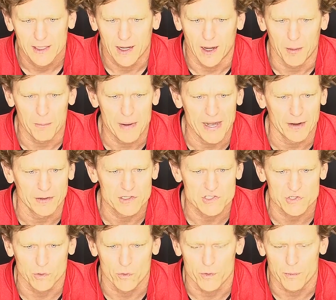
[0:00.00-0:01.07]
Um, Barron's
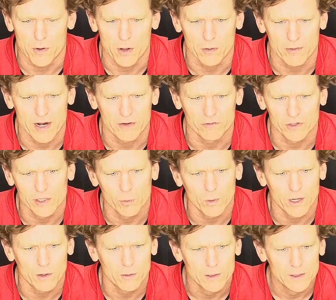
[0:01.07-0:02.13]
throwing the ball around really
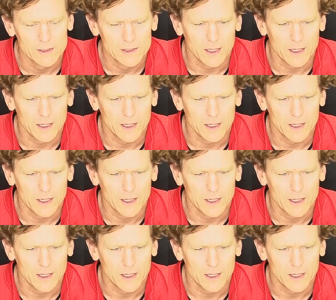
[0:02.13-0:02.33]
well.